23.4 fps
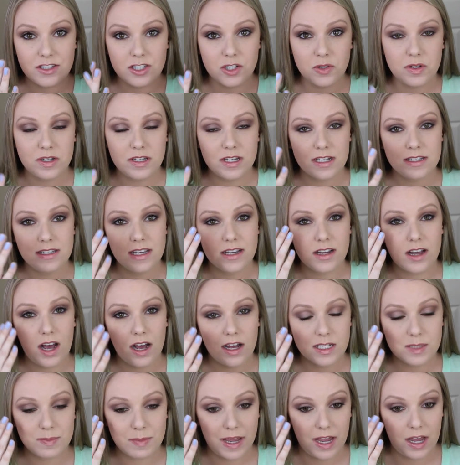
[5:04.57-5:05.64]
so it doesn't
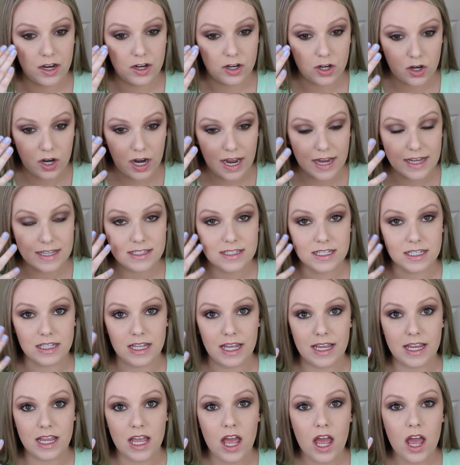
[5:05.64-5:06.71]
cause my under eyes to
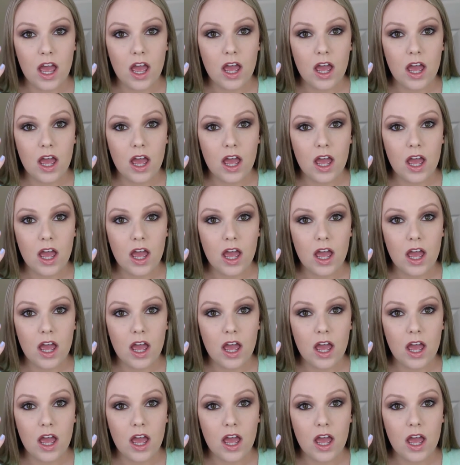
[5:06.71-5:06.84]
like